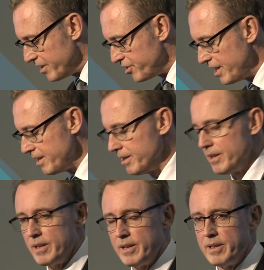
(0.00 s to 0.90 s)
energy,
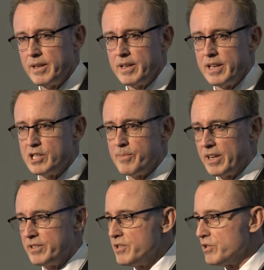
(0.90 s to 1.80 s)
it's
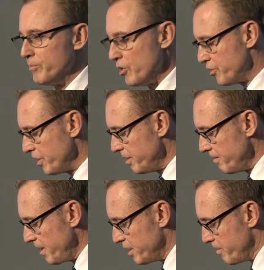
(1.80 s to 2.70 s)
about distribution,
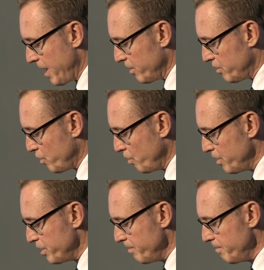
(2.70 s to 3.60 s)
it's about
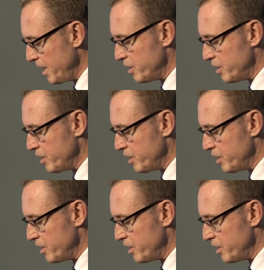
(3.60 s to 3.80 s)
tourism,